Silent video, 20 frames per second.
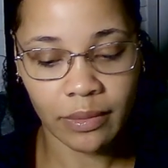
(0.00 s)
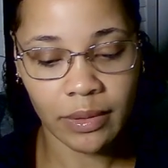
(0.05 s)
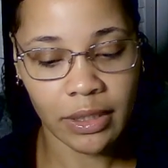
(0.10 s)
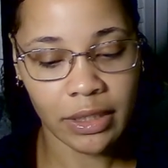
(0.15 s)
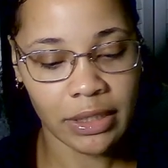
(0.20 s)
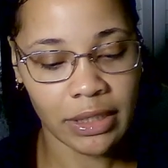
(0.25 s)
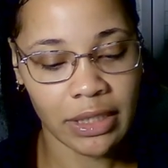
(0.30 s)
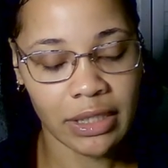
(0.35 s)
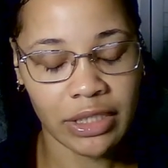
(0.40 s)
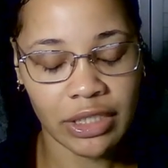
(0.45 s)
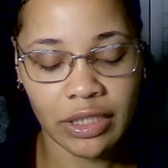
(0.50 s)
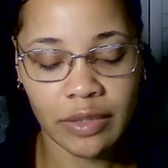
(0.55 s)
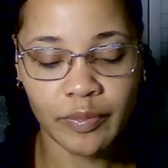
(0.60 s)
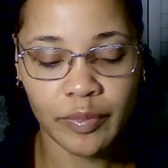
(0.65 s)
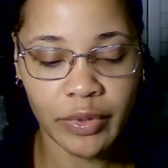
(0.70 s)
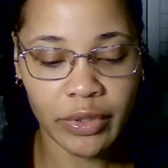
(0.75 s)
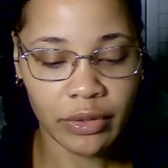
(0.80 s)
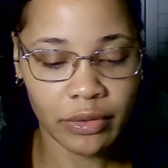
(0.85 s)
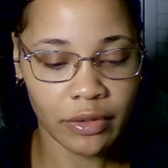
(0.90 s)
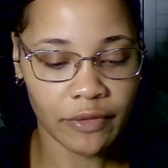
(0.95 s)
They're saying just
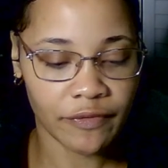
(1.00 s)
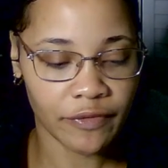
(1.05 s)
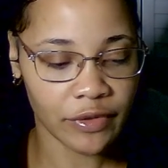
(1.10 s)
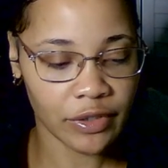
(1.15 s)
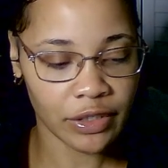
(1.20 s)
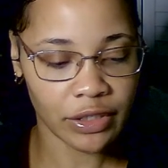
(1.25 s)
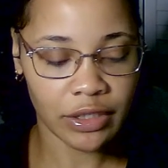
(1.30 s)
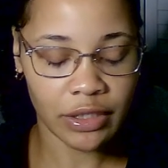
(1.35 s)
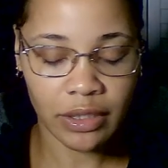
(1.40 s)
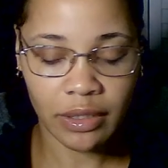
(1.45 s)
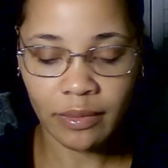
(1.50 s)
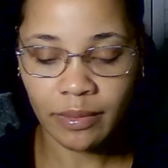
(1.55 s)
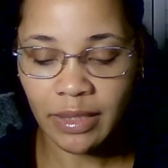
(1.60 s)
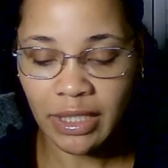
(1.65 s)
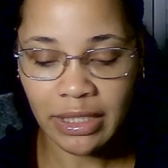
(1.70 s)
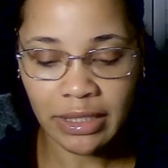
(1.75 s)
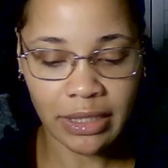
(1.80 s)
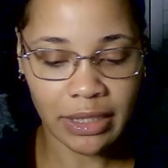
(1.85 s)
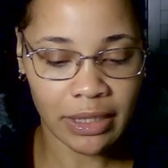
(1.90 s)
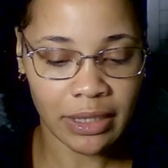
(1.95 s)
build a friendship.
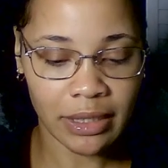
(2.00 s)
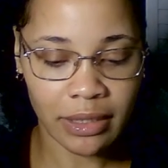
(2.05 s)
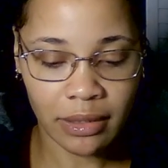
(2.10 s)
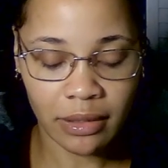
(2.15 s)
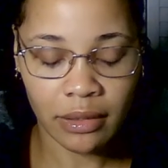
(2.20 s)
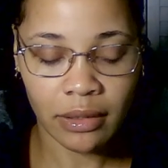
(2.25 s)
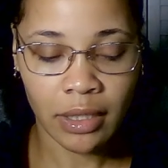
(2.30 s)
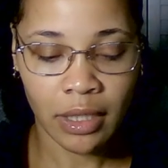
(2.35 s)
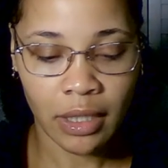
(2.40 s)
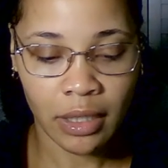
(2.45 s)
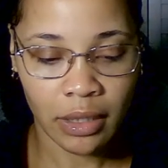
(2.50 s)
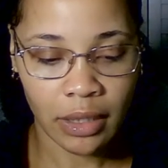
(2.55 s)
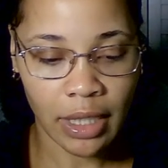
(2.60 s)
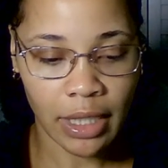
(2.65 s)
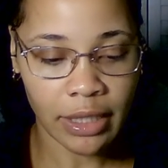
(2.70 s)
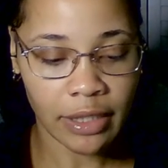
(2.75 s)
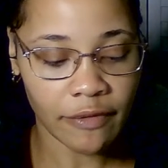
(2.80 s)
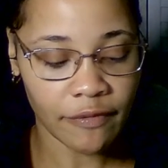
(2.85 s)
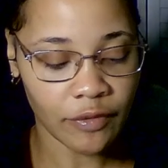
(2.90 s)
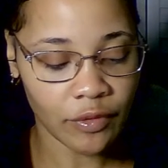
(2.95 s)
That's it.
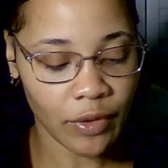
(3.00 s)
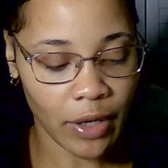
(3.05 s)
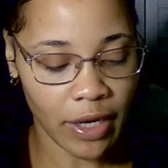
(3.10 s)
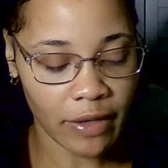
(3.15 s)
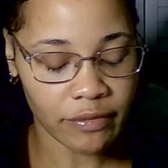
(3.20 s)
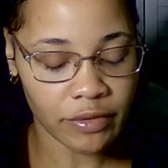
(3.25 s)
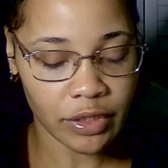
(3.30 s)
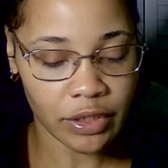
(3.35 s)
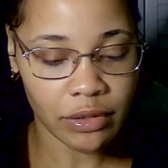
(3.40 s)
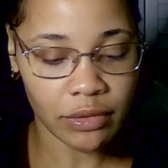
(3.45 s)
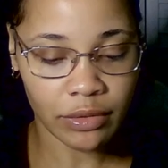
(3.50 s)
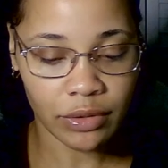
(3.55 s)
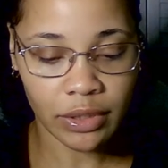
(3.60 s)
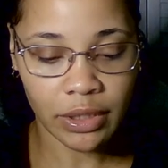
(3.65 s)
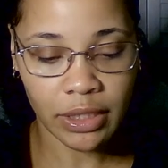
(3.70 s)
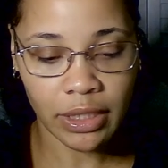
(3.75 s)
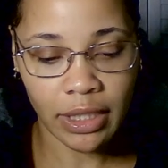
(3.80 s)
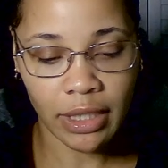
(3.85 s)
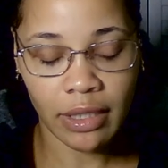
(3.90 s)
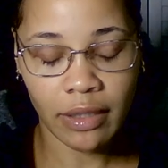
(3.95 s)
Like if you have
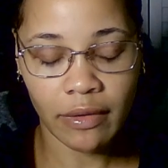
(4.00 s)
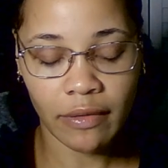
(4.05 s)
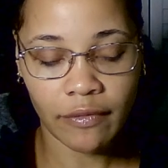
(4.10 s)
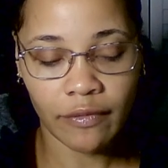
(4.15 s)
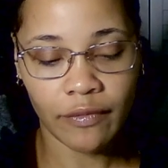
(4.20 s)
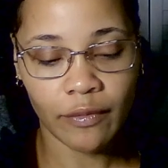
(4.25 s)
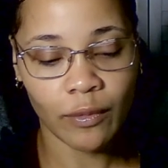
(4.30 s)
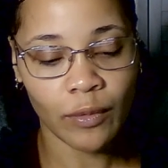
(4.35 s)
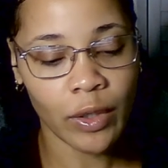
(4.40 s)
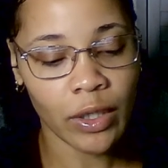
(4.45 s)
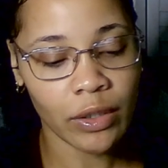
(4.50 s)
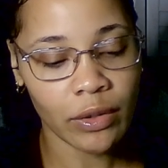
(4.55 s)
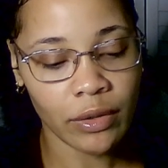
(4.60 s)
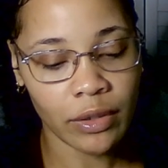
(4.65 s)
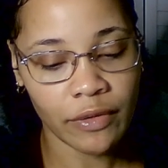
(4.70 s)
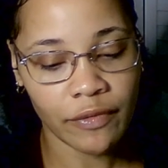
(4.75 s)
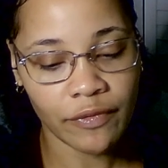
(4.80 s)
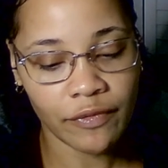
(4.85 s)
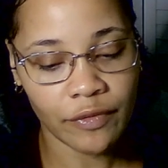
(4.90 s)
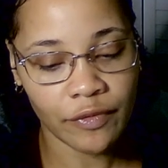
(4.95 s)
children, yeah, work
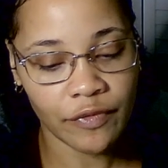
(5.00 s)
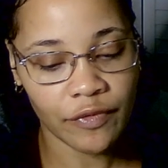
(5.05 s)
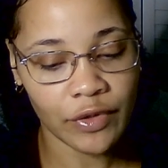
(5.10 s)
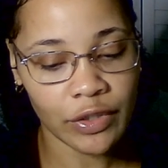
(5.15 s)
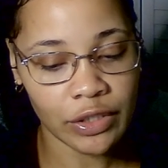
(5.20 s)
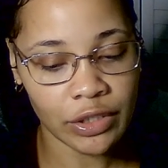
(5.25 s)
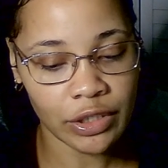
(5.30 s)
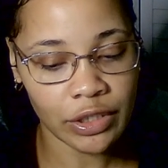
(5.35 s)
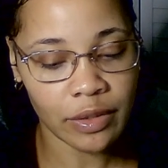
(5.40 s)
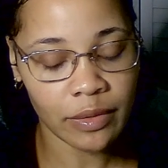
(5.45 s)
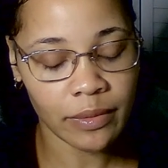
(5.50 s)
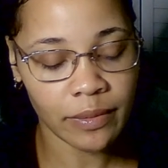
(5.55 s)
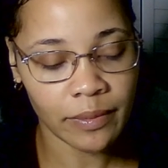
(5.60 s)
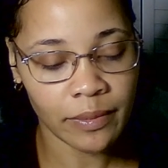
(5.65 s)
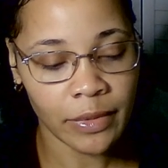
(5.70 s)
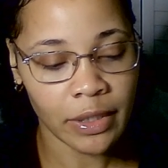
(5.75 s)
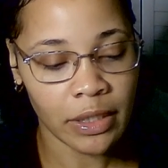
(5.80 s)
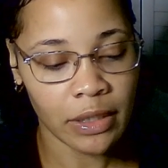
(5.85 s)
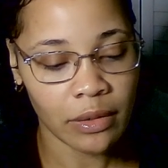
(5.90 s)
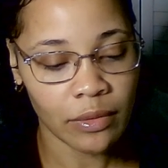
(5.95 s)
on a friendship
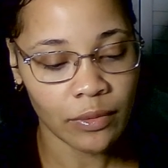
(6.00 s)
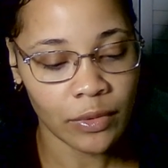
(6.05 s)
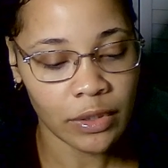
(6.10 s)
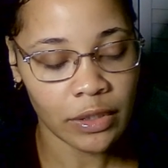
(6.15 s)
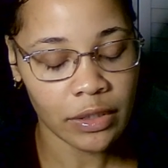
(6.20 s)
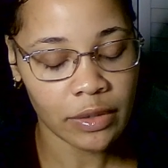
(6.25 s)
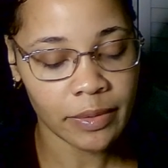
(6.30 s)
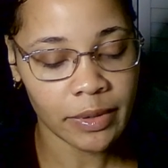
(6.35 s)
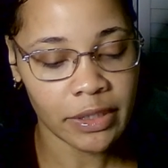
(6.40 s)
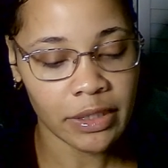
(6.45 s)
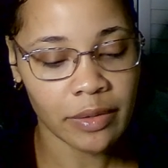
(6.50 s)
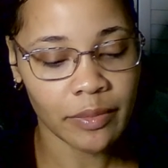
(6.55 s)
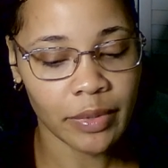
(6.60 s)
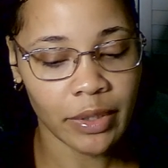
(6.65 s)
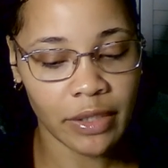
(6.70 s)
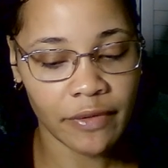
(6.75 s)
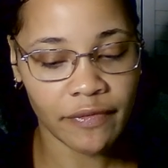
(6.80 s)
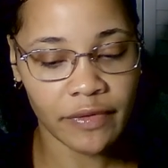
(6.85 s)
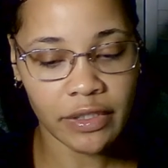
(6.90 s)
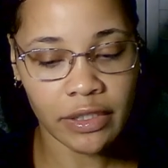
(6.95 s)
with this person. But
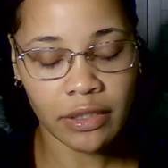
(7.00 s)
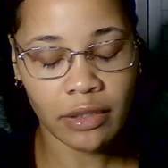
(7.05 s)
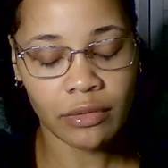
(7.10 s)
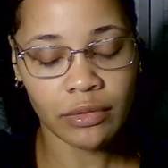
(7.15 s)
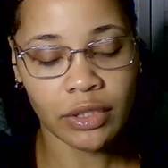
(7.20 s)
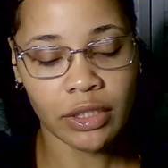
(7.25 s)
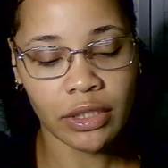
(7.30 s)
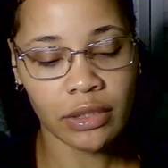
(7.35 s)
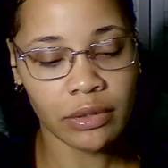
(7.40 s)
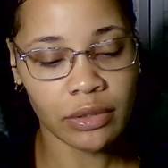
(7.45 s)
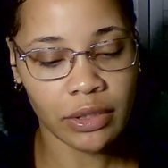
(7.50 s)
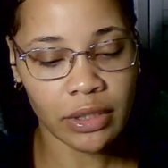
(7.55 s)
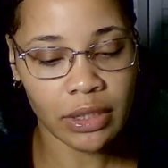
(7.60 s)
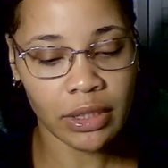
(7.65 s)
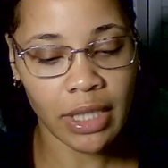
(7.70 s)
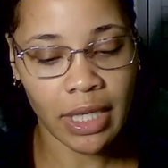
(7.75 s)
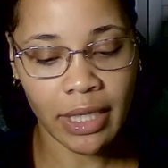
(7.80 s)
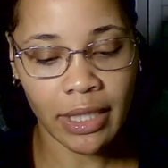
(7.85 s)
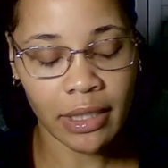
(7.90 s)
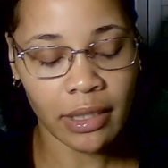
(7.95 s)
if it's no children,
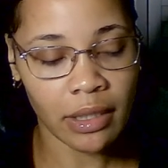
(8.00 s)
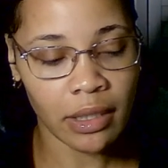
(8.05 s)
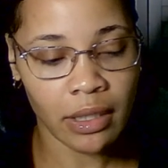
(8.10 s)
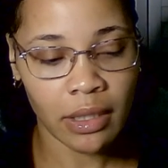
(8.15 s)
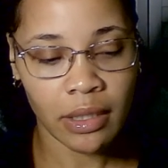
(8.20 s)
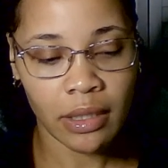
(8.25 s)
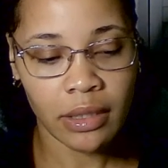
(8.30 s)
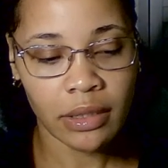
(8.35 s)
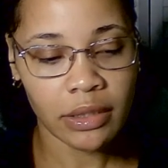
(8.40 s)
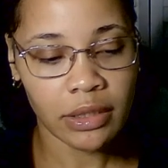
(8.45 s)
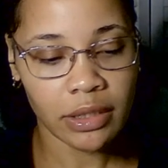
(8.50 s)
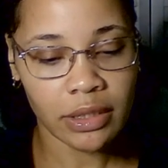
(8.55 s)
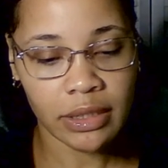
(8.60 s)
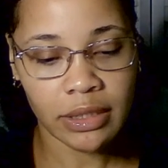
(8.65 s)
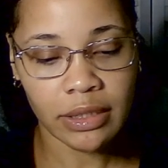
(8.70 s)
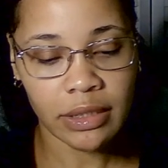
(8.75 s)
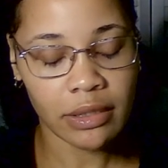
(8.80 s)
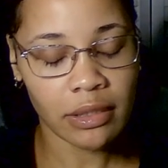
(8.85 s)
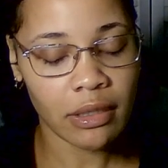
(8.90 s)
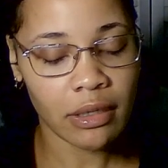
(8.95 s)
like
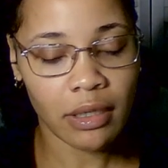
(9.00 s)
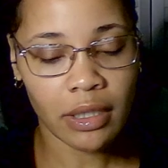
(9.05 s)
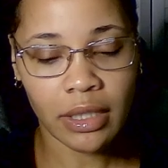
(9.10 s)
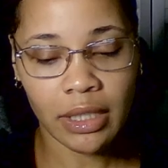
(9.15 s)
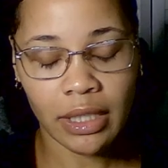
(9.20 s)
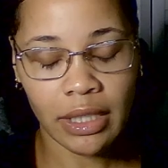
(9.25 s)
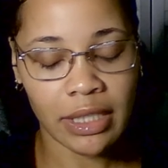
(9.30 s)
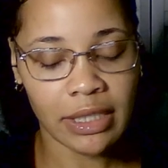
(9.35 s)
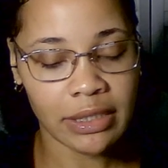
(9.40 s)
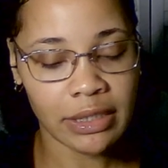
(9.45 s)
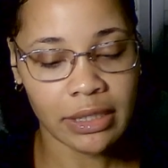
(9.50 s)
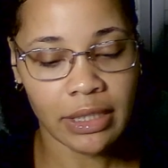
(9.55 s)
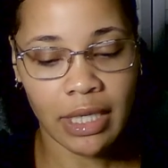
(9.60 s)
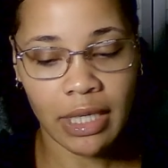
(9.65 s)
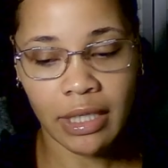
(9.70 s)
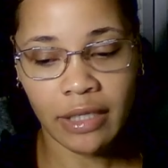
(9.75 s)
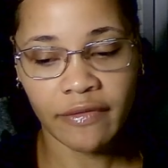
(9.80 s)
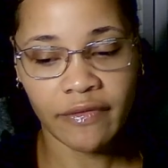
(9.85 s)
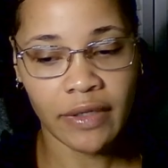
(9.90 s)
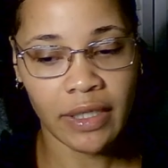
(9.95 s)
just learn a lesson
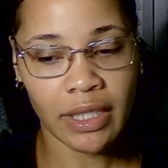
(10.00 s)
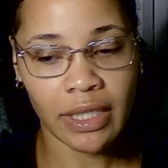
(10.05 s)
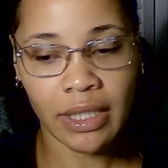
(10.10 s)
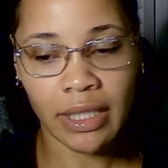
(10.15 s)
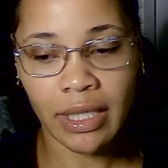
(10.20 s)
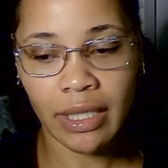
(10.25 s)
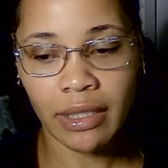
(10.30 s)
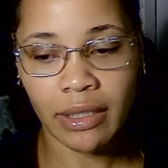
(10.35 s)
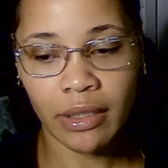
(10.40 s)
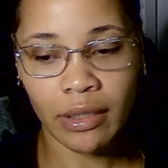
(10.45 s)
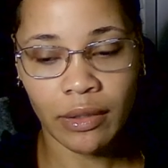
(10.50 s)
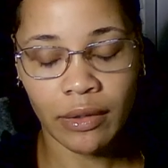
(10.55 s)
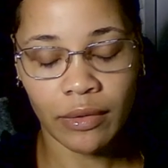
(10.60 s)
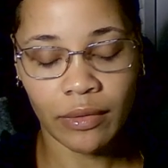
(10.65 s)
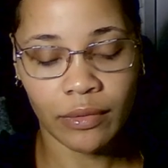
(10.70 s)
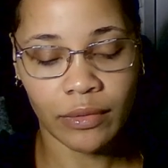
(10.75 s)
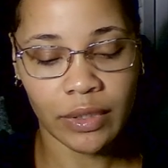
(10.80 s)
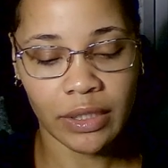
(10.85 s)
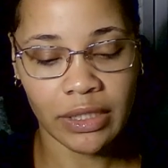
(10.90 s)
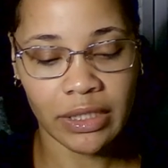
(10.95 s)
out of it and let it go.
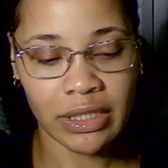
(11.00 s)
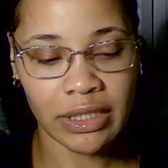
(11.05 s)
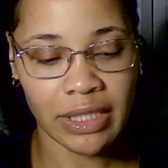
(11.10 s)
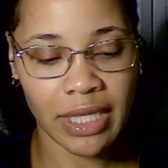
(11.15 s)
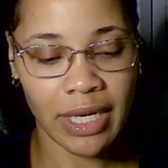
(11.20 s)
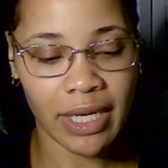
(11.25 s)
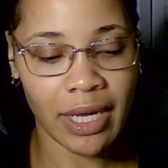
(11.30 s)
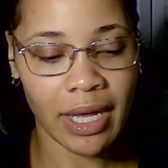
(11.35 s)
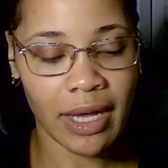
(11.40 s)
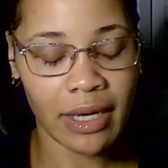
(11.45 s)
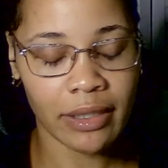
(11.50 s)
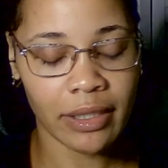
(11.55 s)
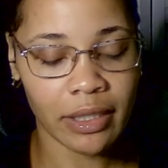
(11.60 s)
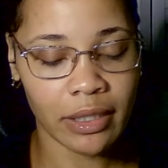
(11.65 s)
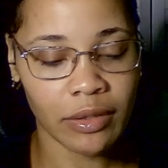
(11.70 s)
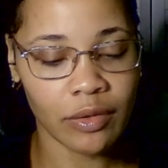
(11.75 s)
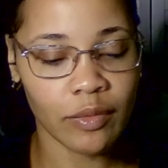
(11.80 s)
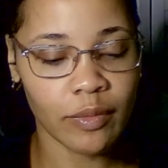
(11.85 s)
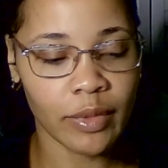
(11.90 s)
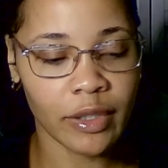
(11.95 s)
Cause it's like, how can
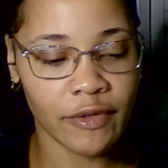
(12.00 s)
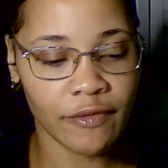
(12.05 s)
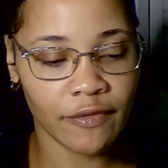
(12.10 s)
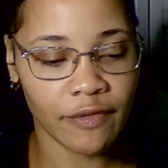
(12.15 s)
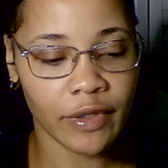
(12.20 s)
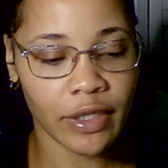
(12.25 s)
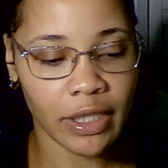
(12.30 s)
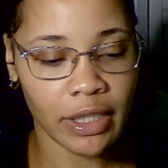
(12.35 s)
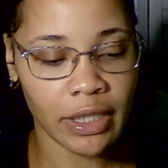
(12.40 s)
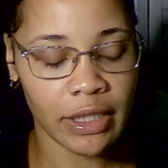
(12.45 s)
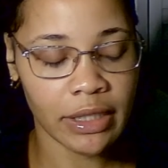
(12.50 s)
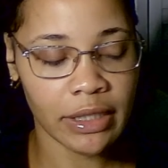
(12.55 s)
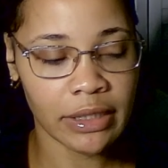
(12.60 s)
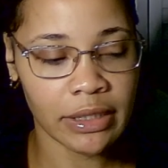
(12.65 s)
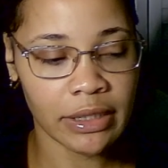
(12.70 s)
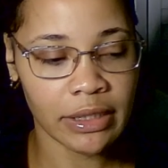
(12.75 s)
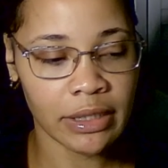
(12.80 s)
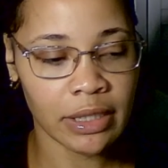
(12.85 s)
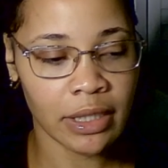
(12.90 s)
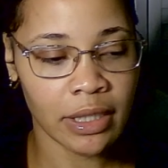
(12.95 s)
you be
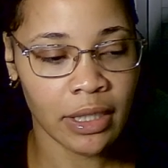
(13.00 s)
friends?